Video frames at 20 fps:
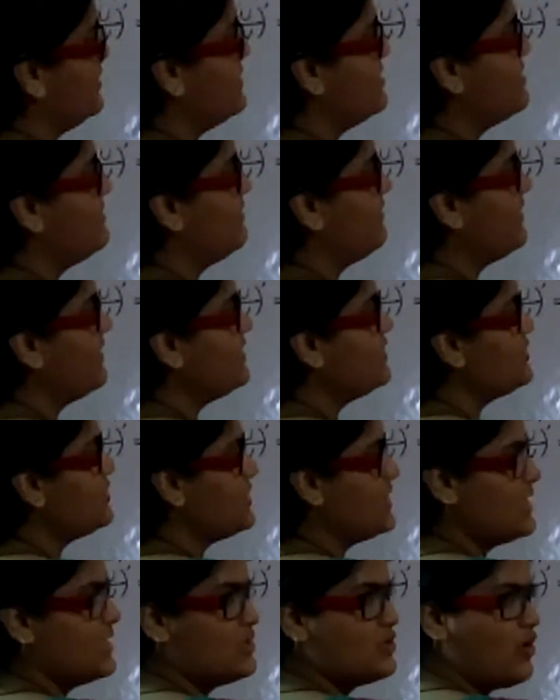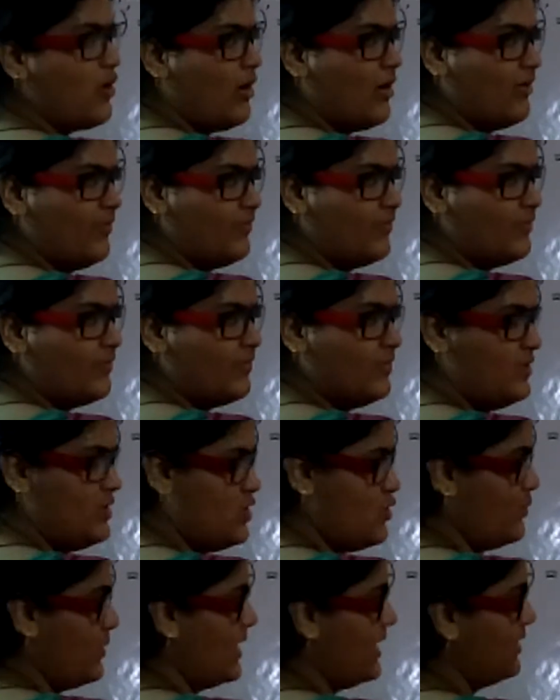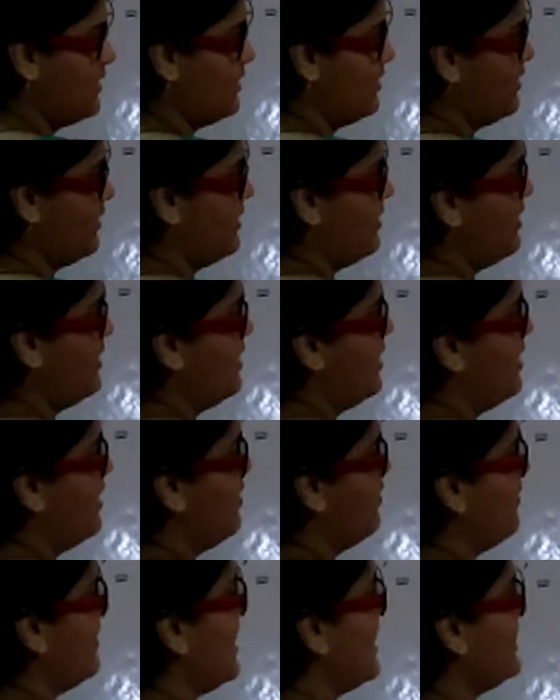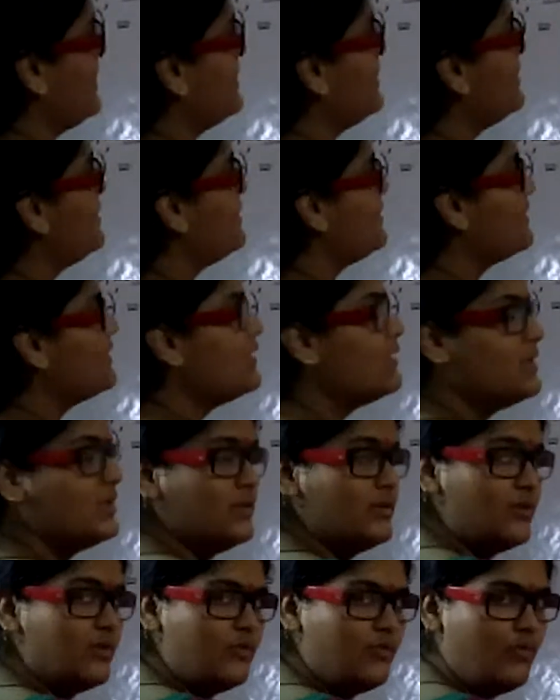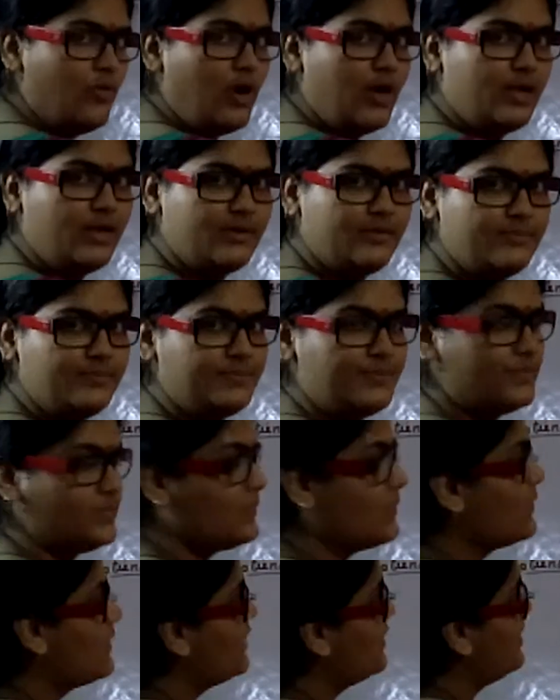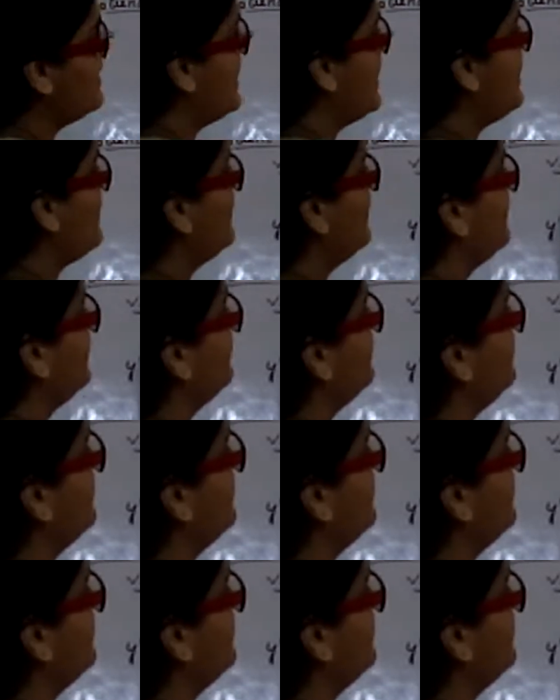the differentiate of numerator minus what? Take